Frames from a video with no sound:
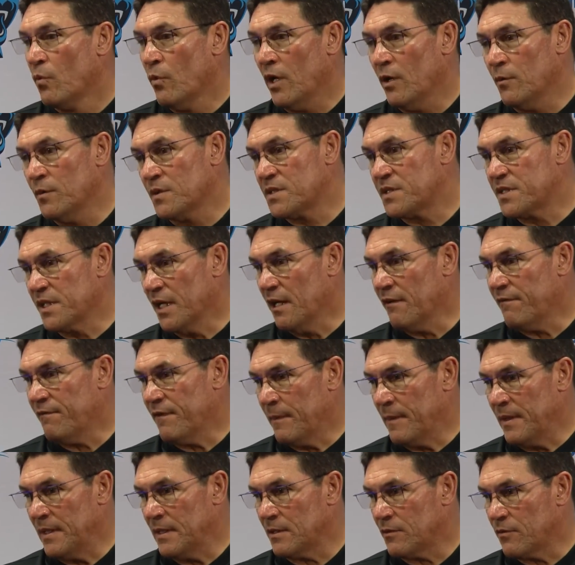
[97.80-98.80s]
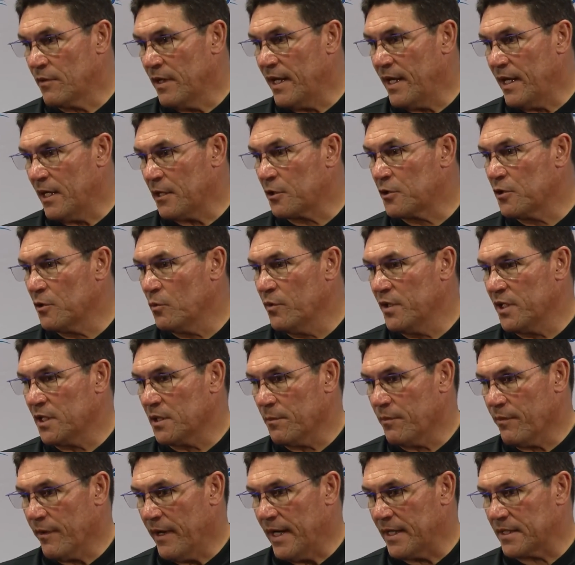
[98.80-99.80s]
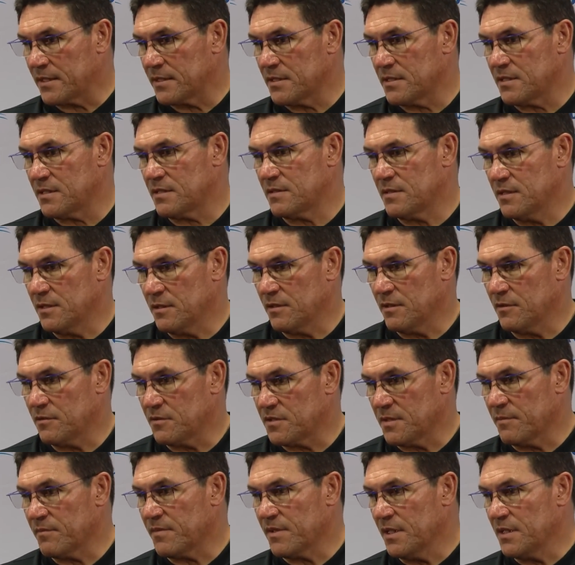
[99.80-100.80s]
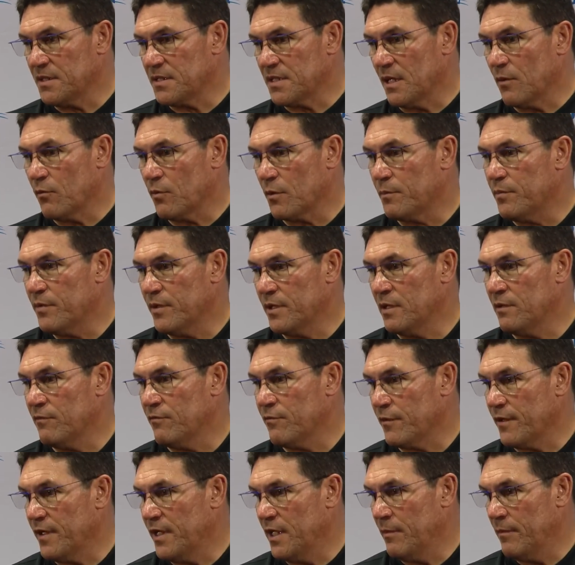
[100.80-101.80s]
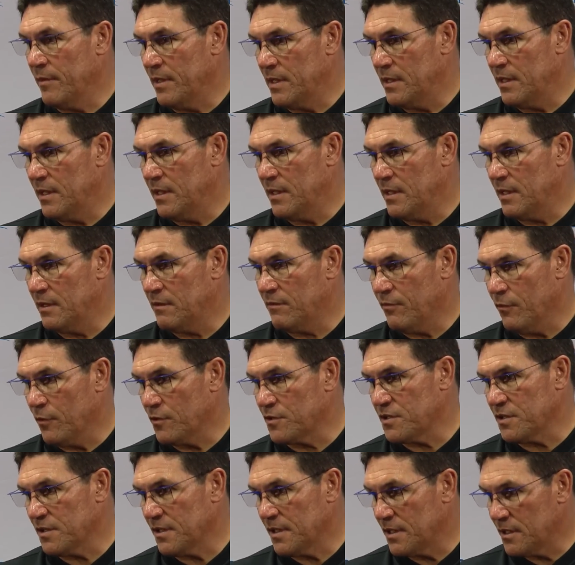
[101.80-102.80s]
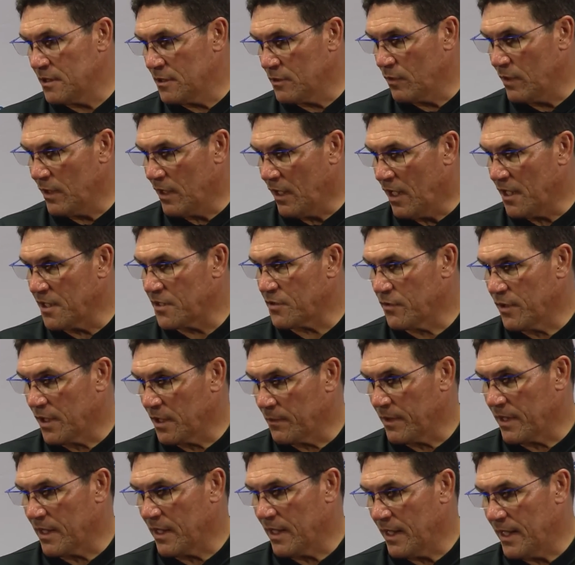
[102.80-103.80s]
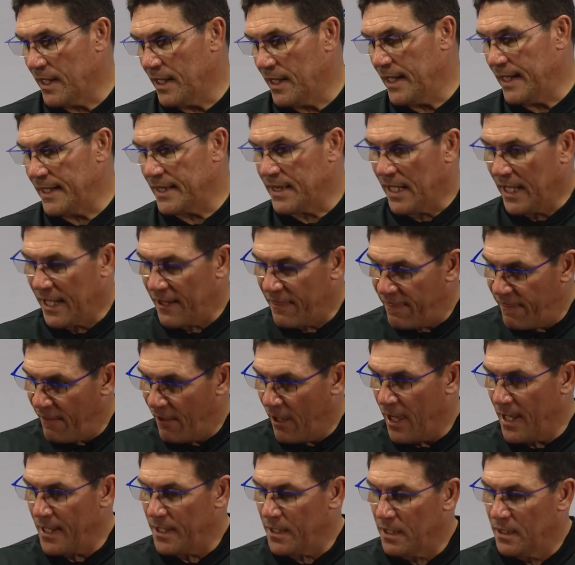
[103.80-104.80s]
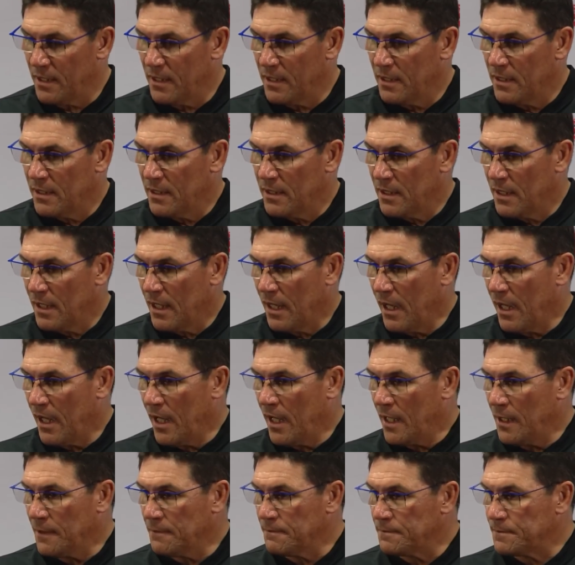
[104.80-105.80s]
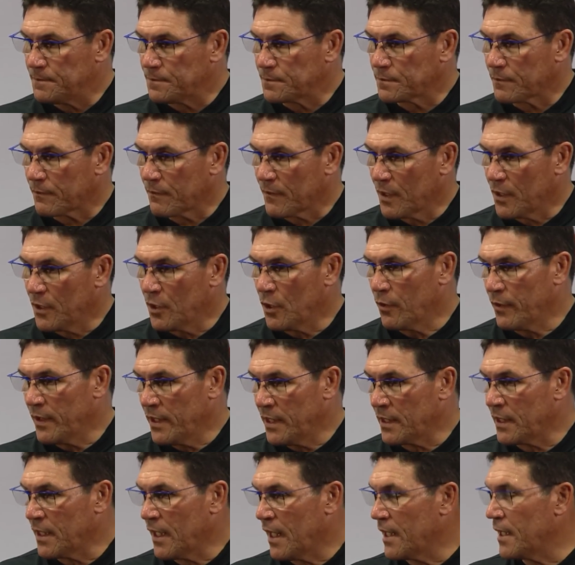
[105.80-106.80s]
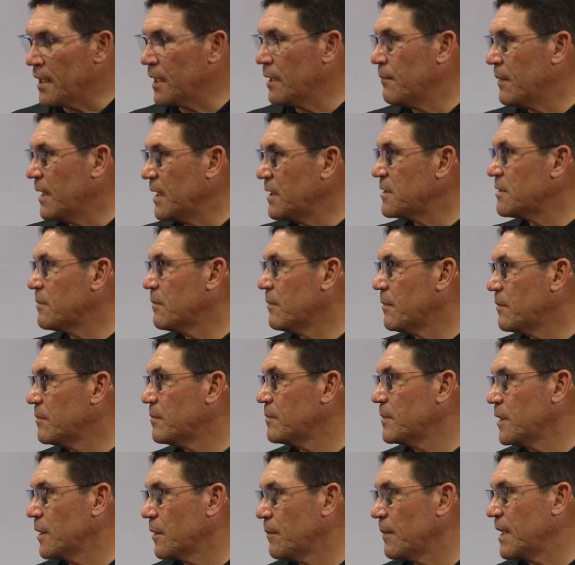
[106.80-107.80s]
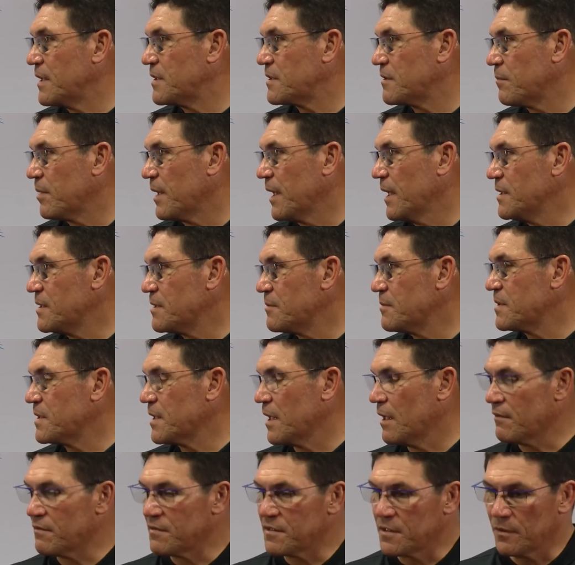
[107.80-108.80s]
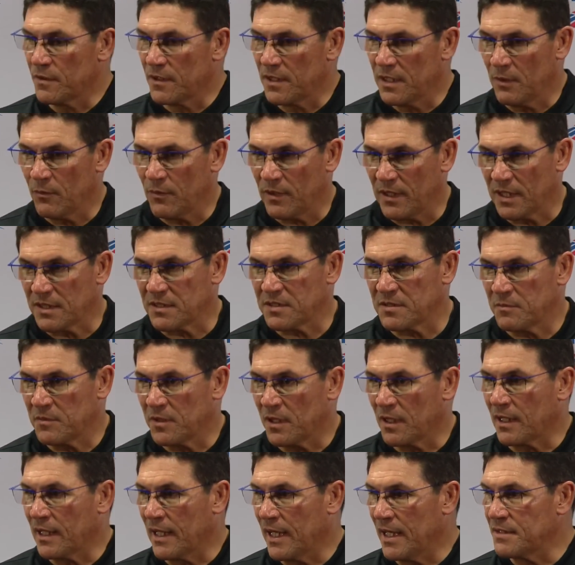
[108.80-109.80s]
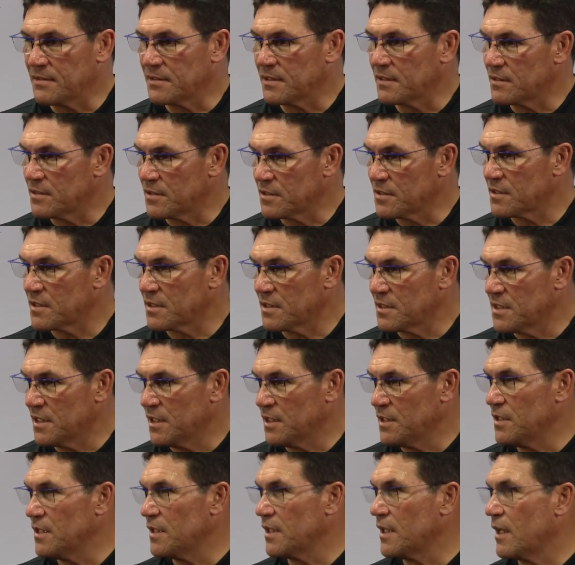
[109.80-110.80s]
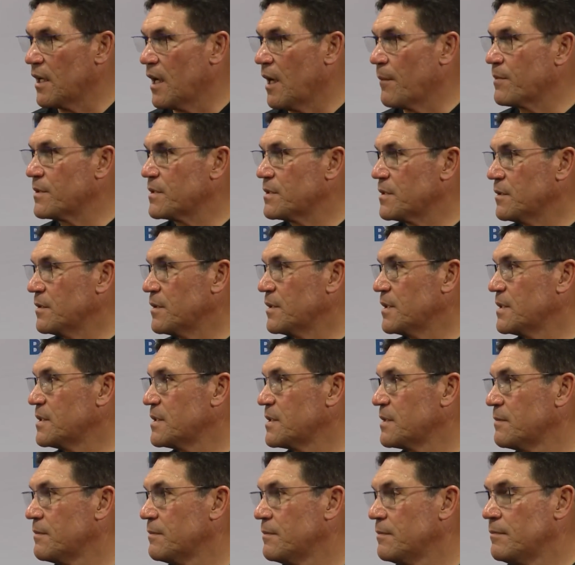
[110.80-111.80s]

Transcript: Well, it was tough. I mean, Greg had a good week of practice. You know, there were some things that were put in for him, and unfortunately, you know, we lost Greg. But I thought, you know, Ian got in and made some, you know, made some plays himself. So, again, we got some young guys that just continue to get opportunities.